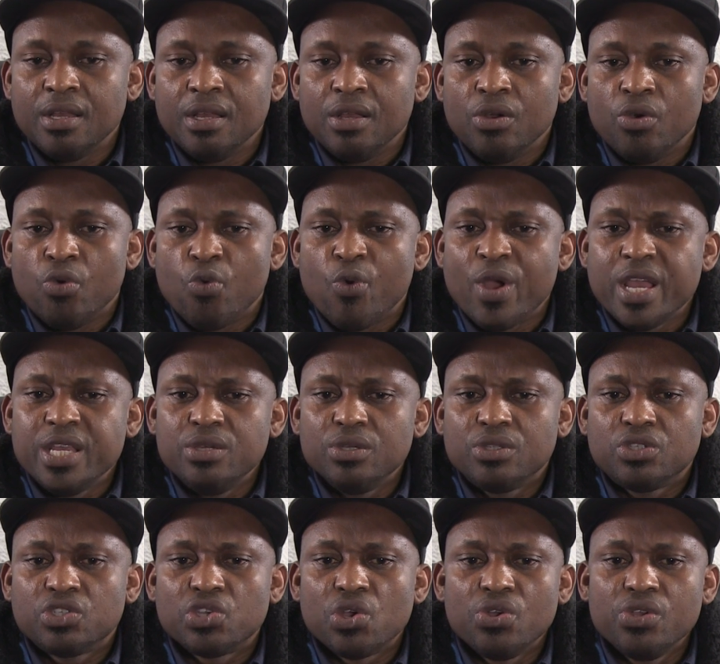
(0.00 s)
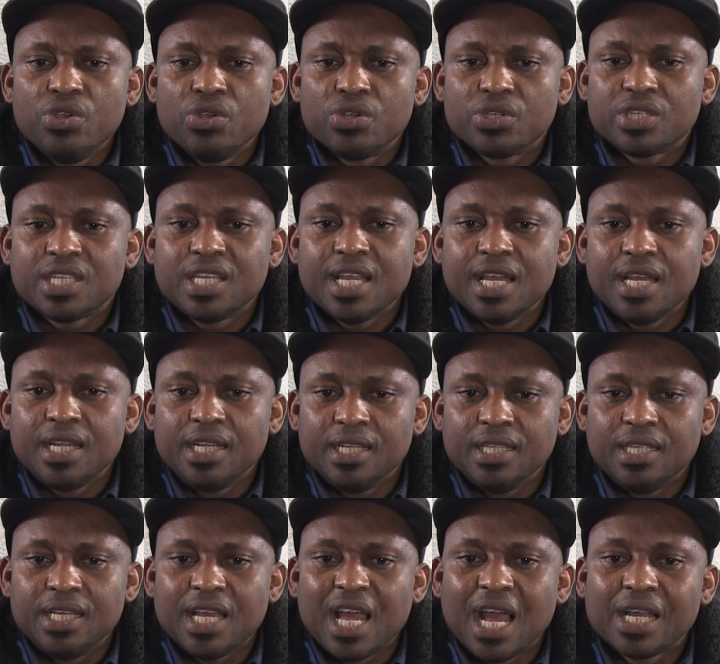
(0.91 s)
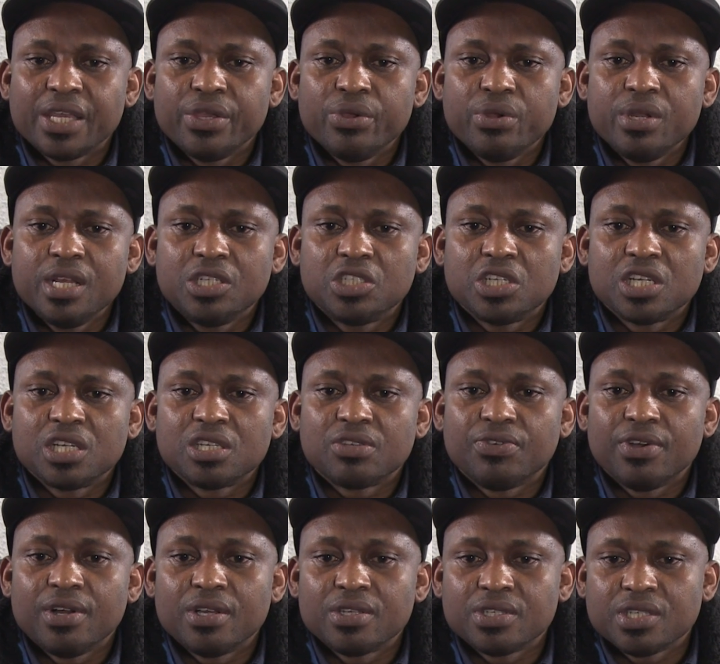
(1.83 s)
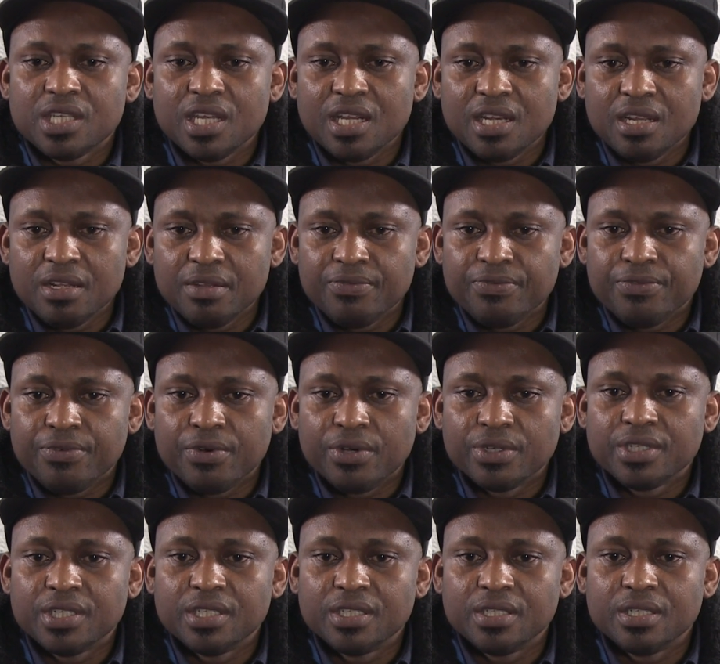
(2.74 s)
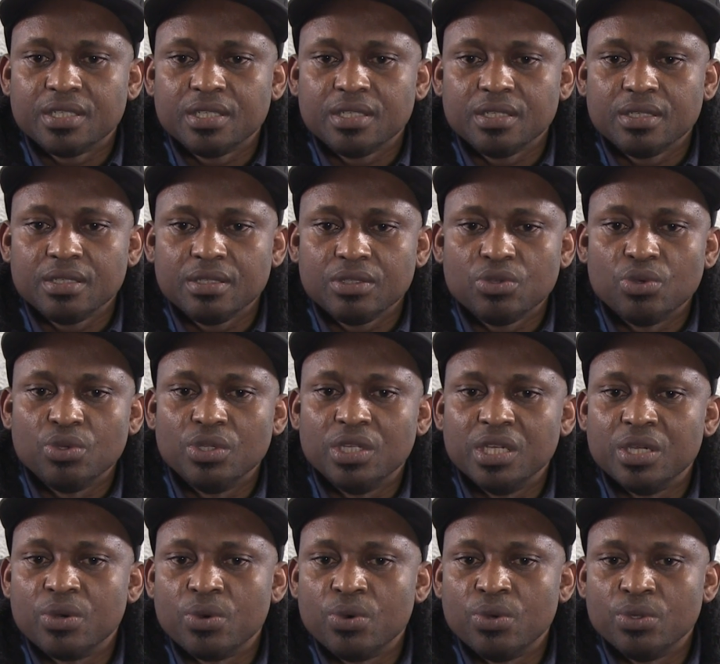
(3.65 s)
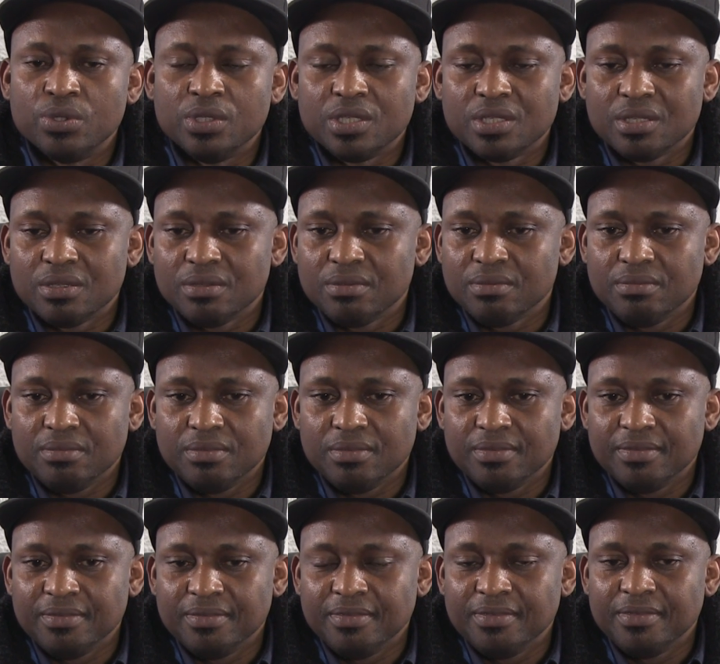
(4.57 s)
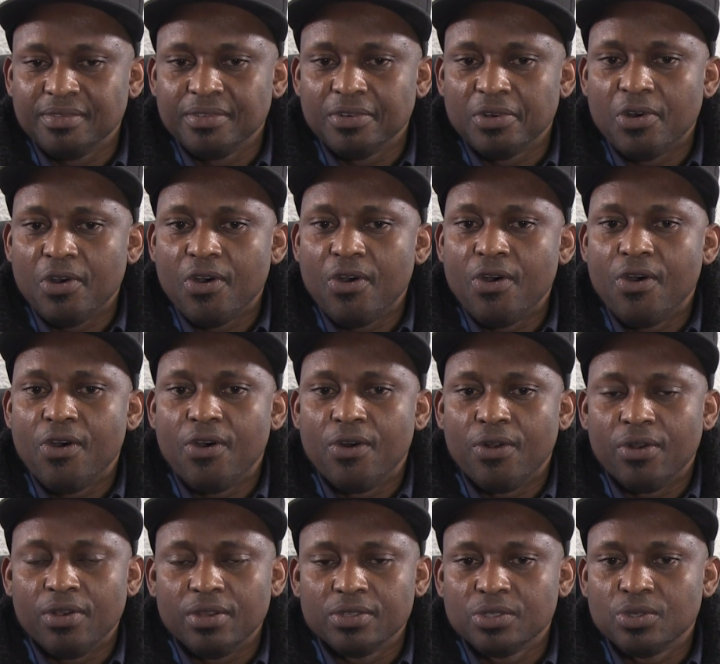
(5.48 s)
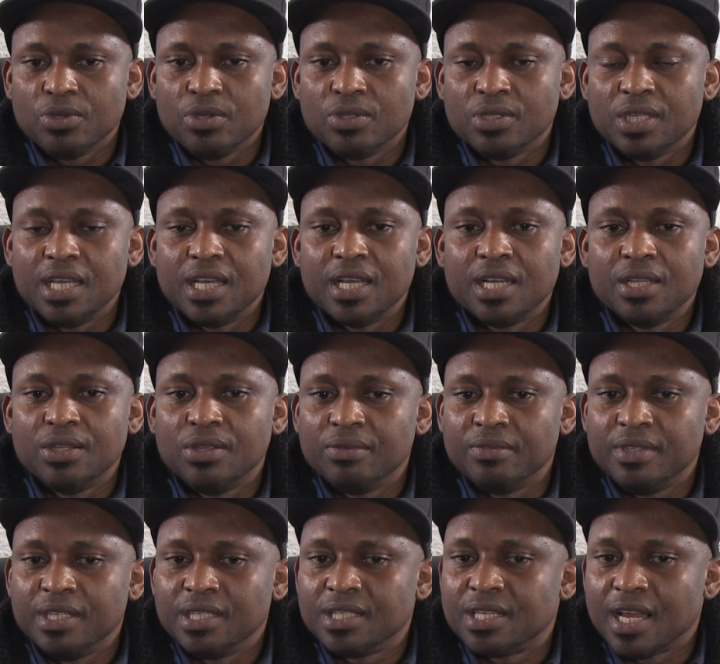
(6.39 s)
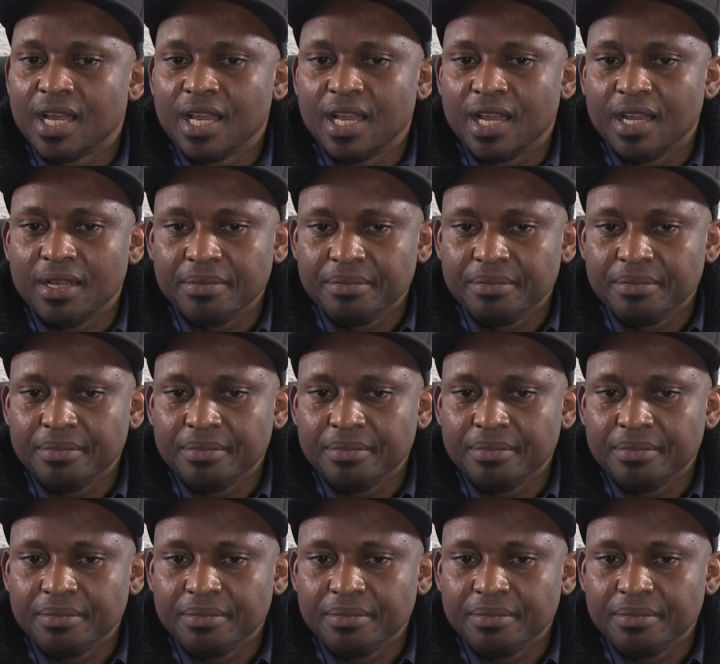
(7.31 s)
When you turn your steering, the accurate transfer of steering forces to the road or to the end of the tire.